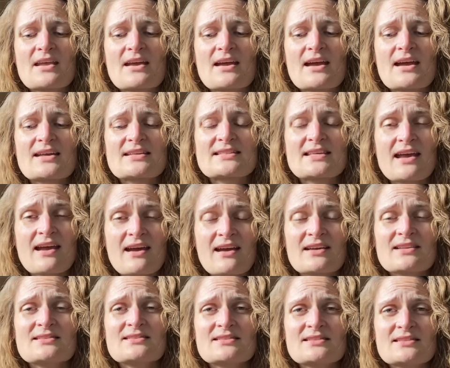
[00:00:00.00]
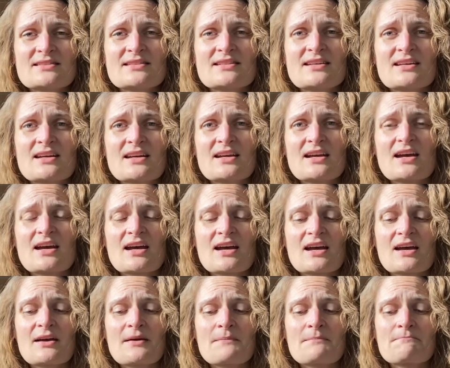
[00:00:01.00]
has had
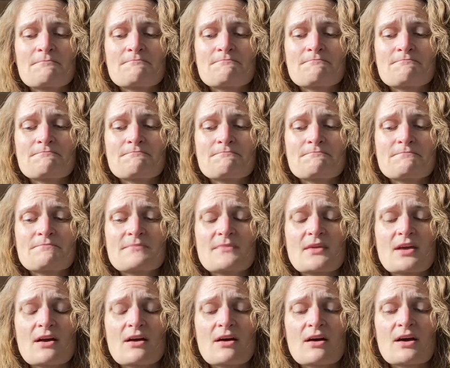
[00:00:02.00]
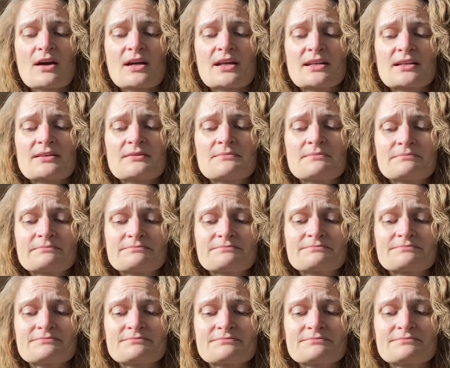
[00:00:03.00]
um, on
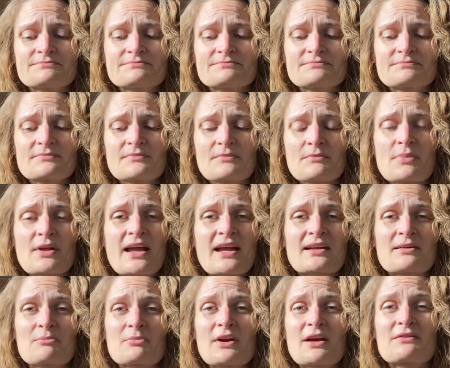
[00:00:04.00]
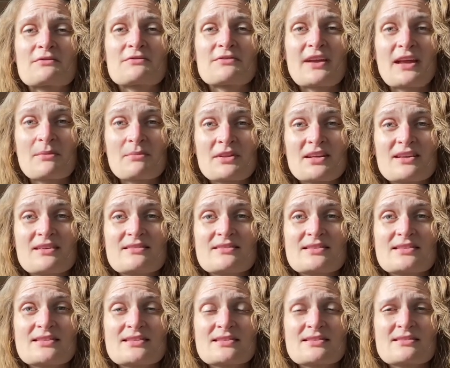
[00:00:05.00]
black and brown
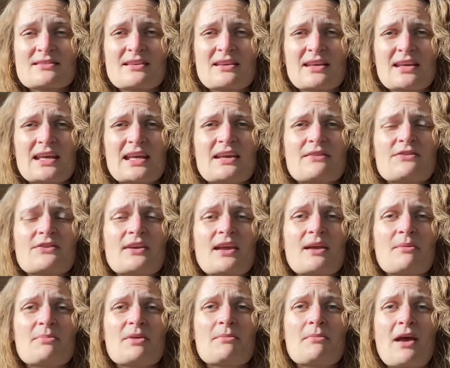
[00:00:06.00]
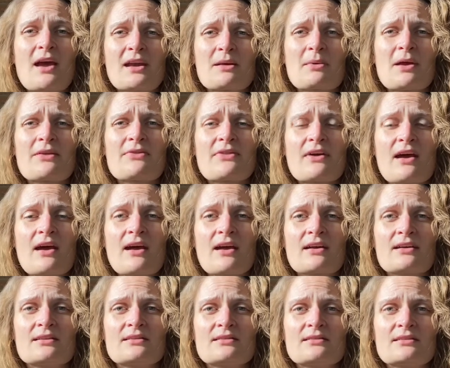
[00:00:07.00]
families. If you can't be mad about
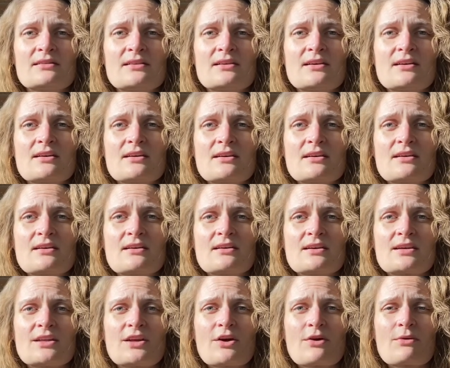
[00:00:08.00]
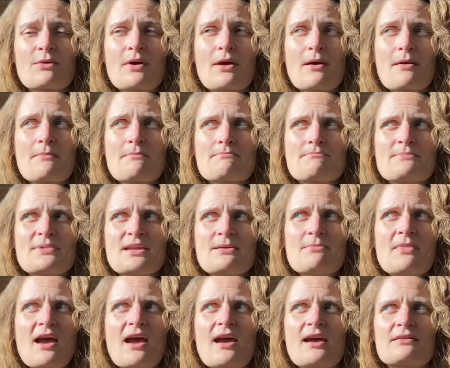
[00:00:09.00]
that, you know, be
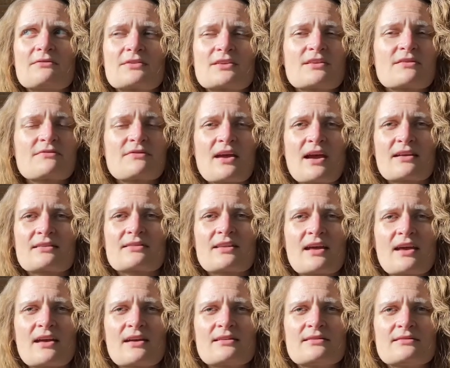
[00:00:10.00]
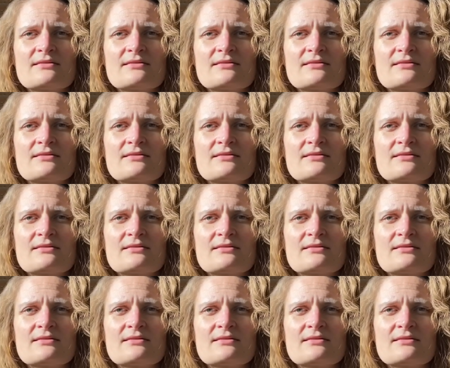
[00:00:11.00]
mad for the fact that